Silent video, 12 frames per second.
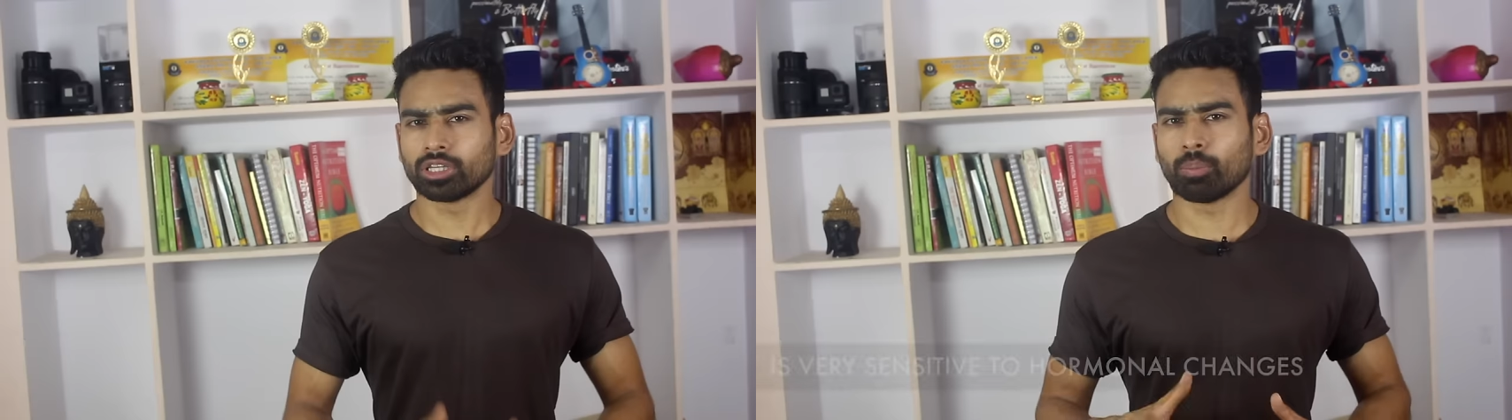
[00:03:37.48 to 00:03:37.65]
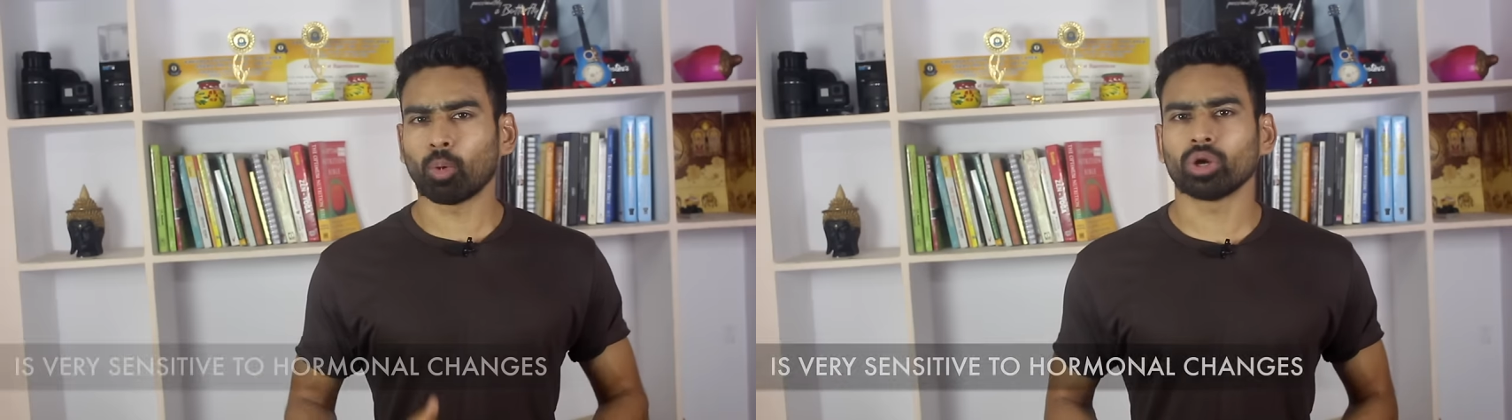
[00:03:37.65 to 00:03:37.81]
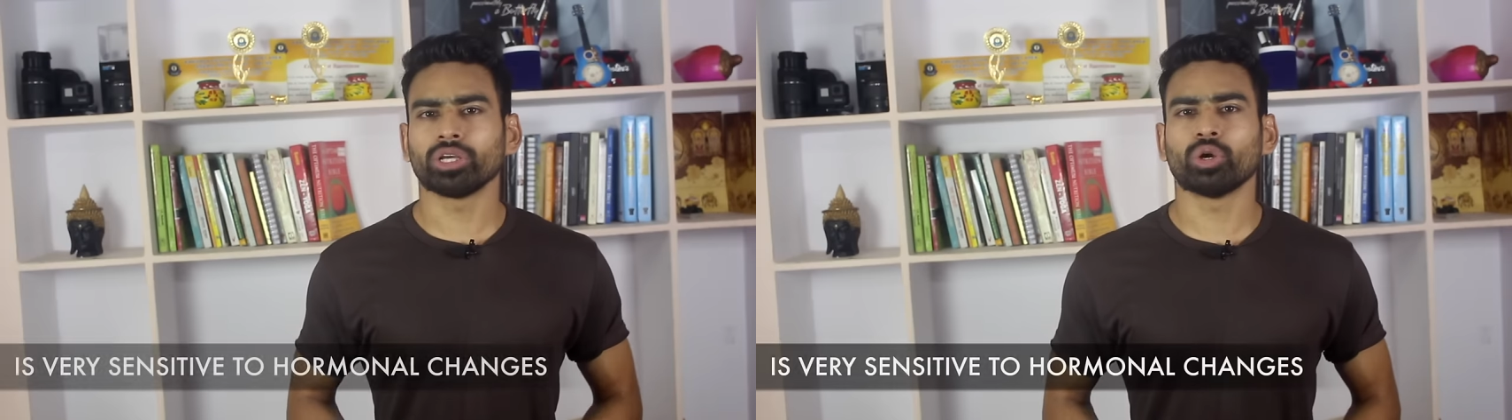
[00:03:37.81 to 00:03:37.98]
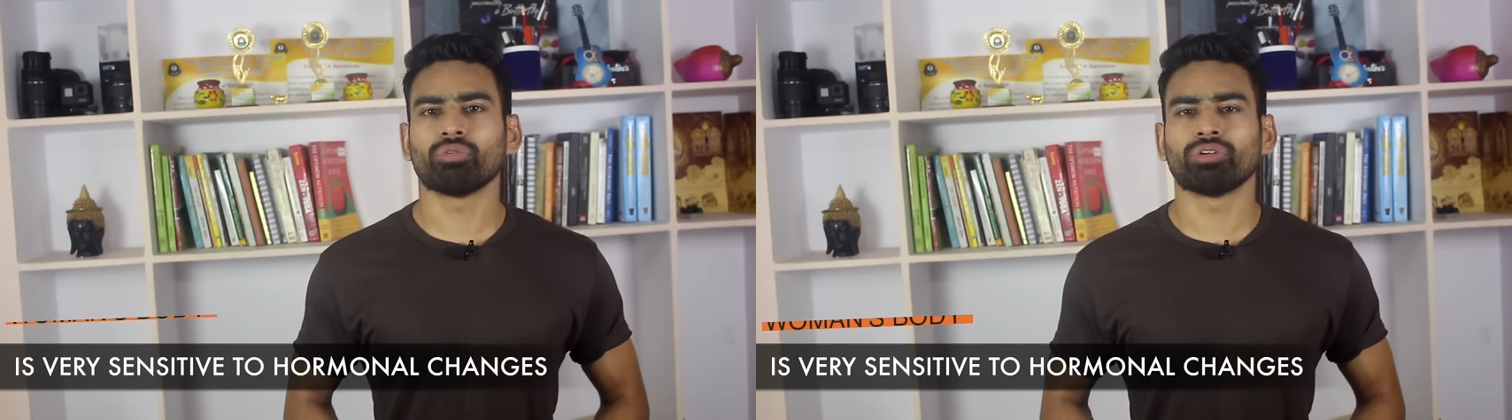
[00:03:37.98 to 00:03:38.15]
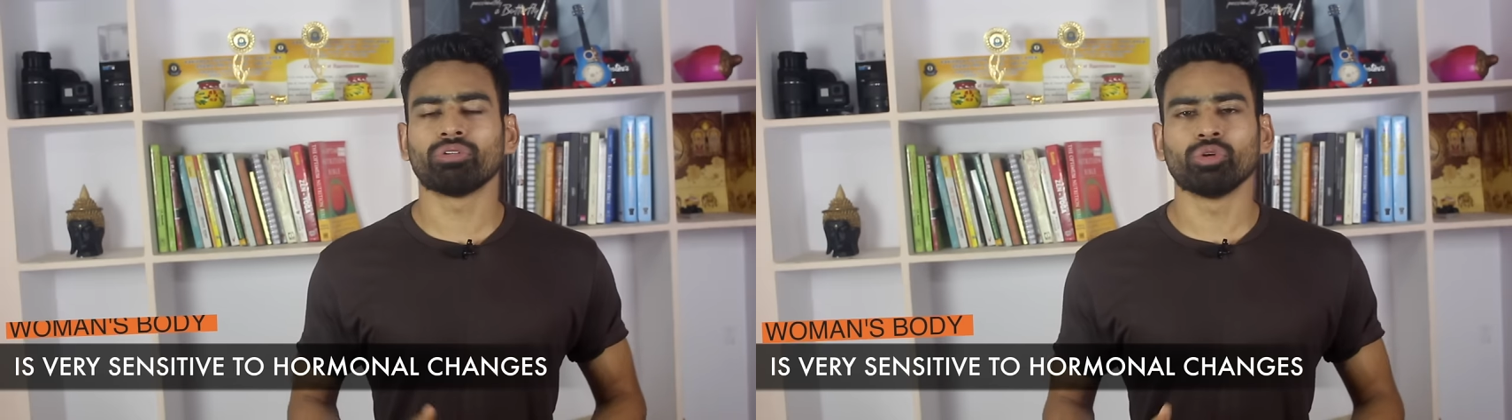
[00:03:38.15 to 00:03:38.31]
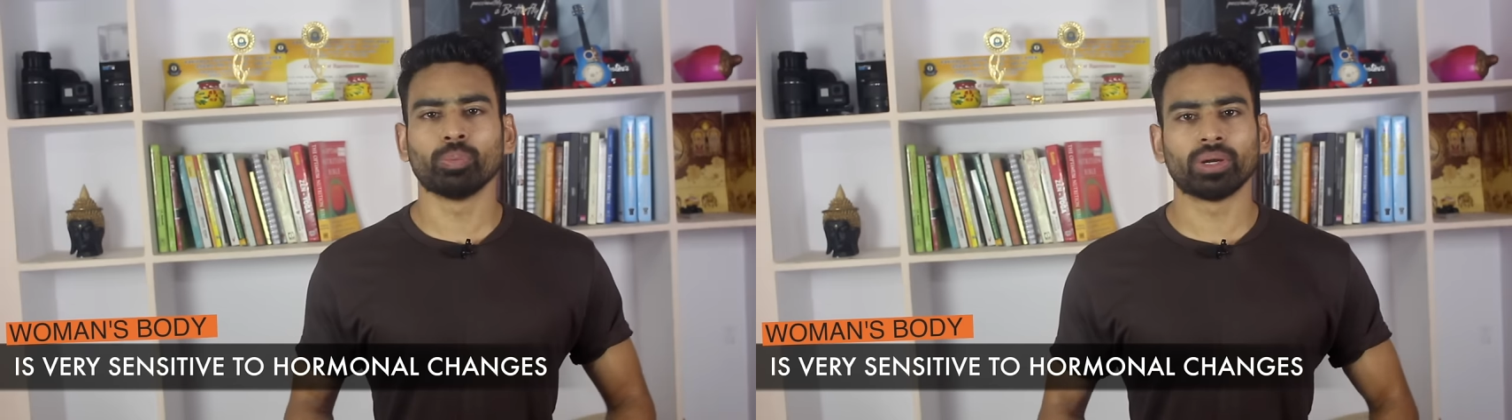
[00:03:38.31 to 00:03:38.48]
The body of
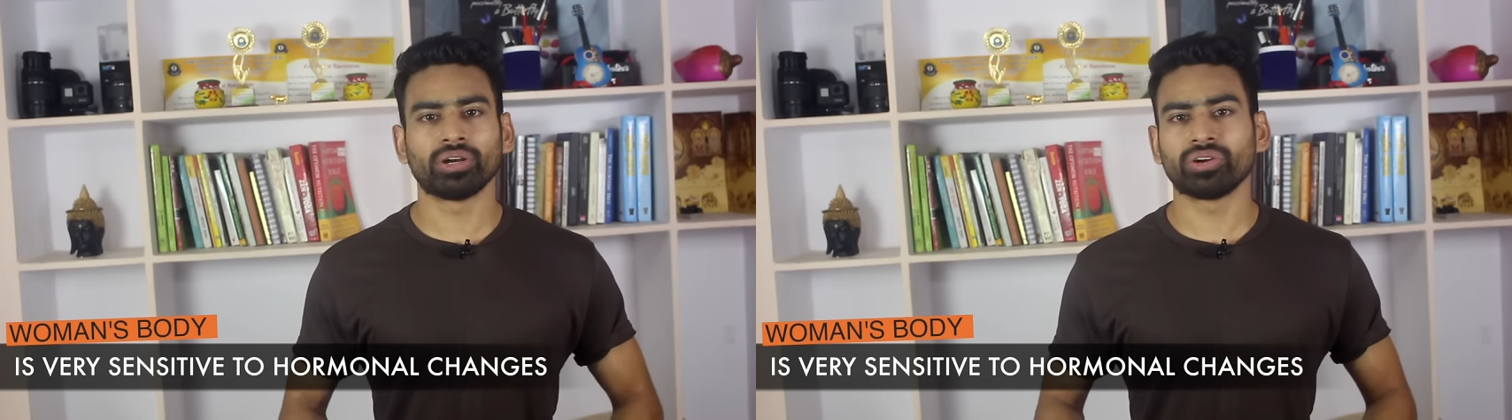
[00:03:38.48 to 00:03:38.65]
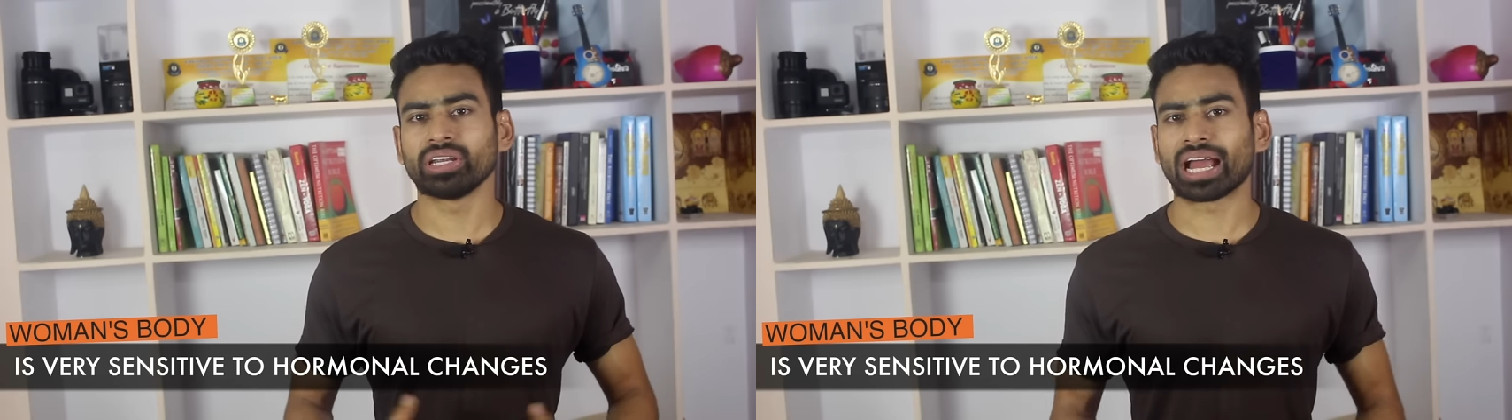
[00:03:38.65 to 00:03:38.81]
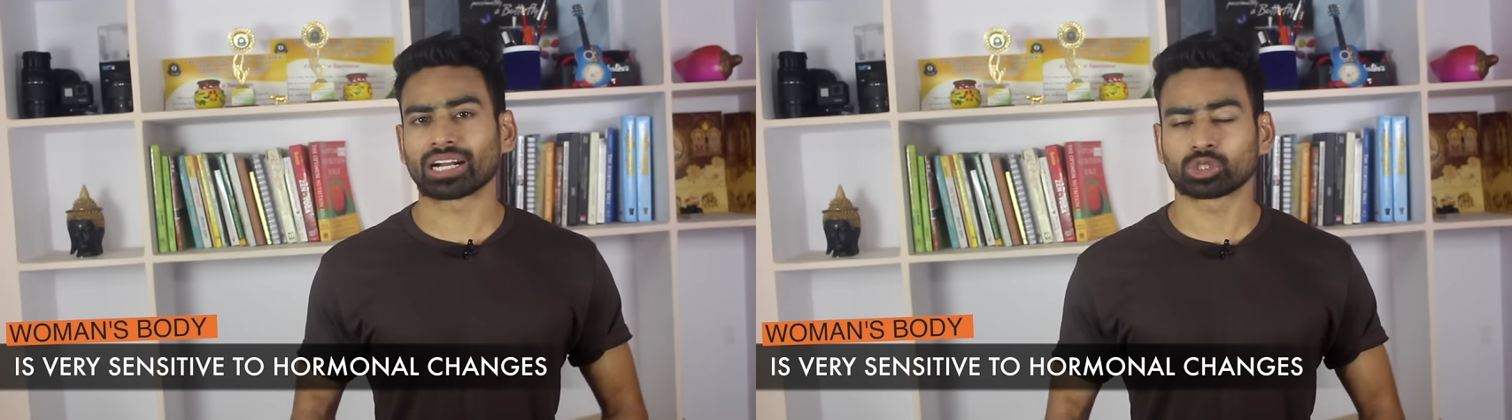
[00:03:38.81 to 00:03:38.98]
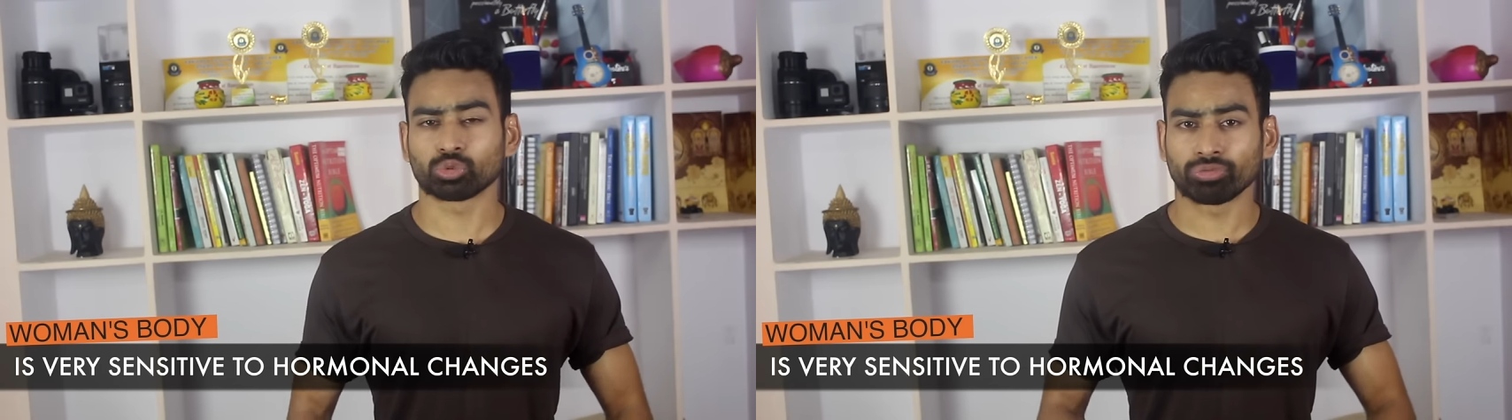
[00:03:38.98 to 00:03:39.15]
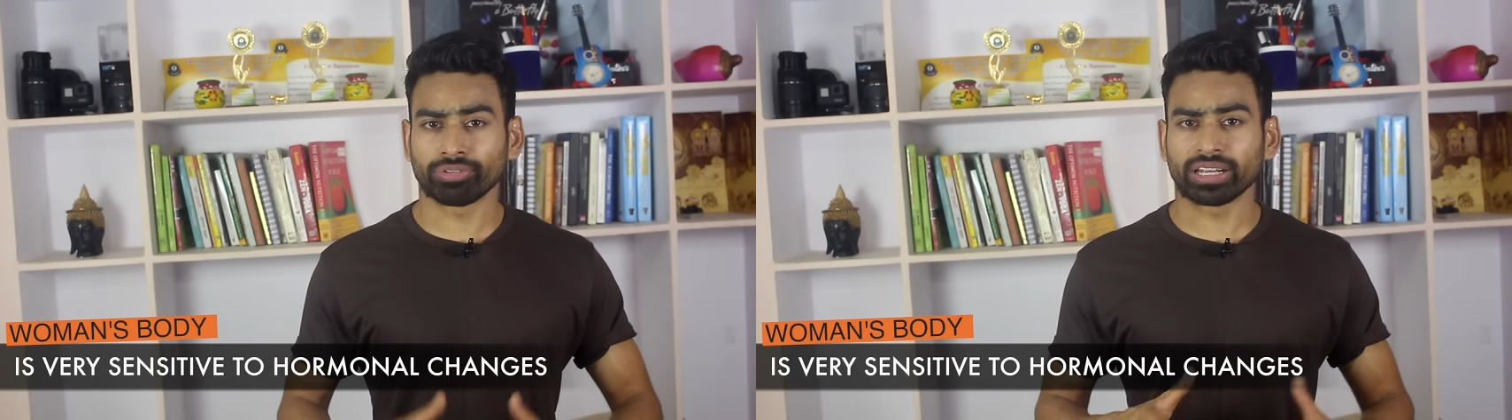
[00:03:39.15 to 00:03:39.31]
a woman reacts